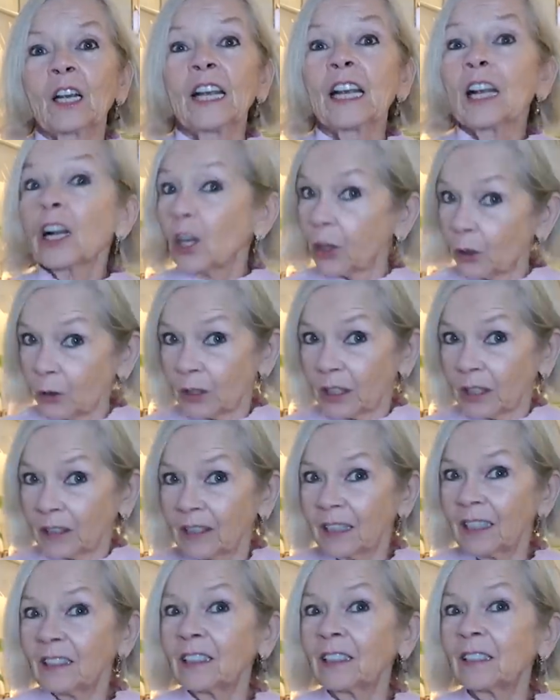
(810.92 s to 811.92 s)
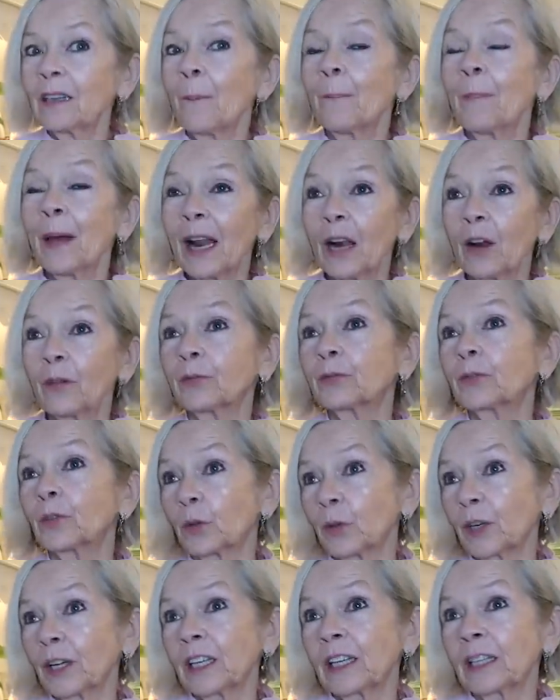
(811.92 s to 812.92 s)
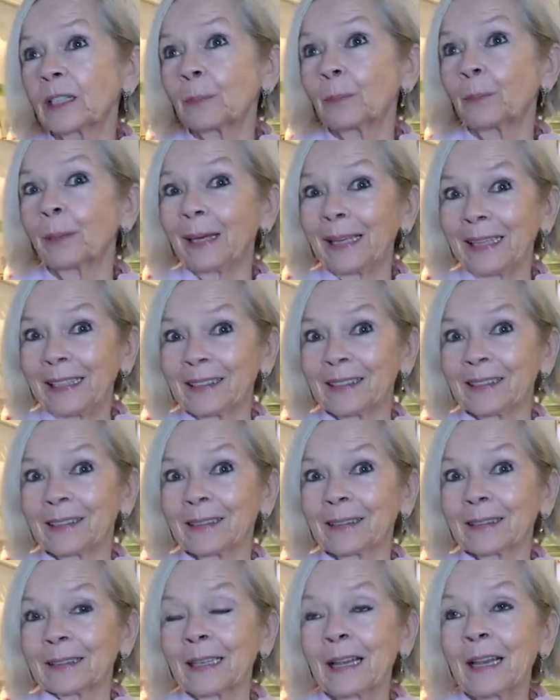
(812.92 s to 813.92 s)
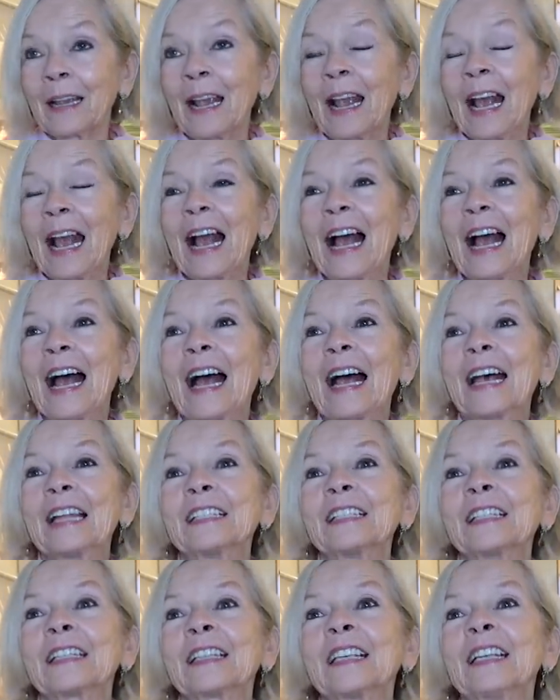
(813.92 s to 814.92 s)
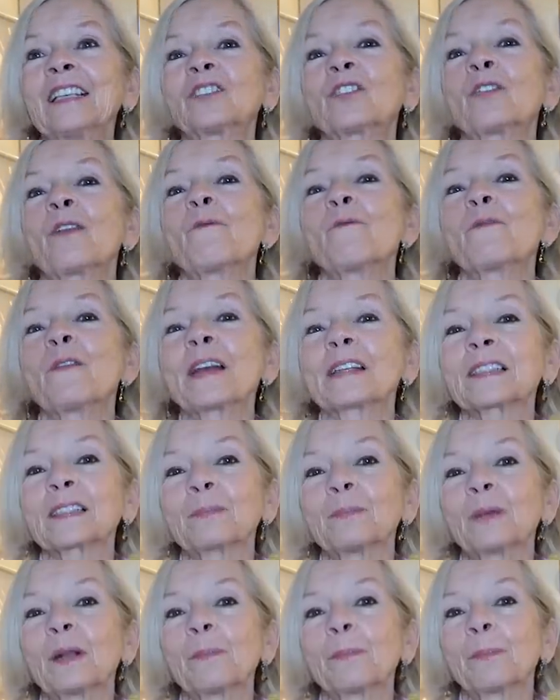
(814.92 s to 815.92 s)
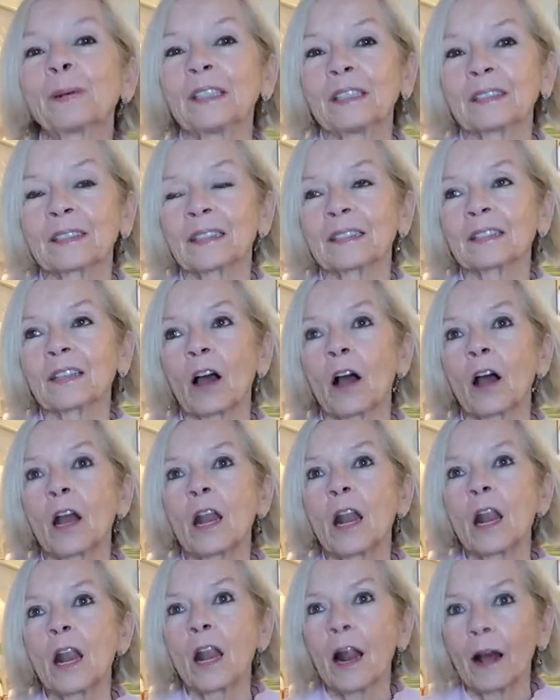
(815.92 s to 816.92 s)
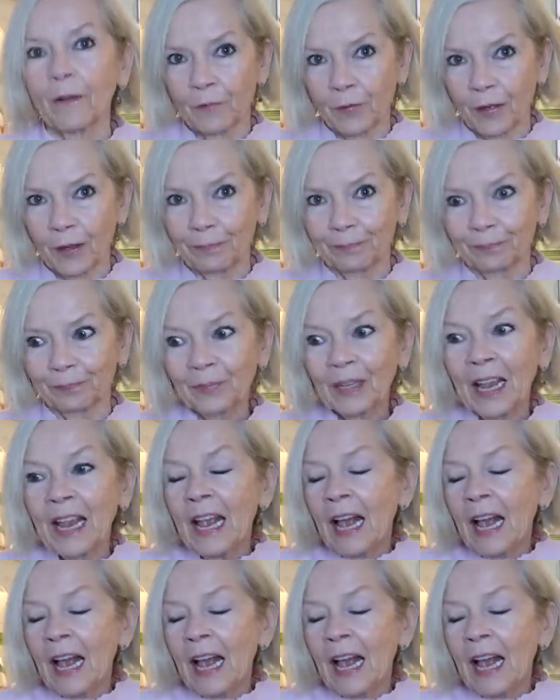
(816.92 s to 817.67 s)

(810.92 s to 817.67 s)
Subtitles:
included, this is a Bella Freud piece, and these are investment pieces, I love them.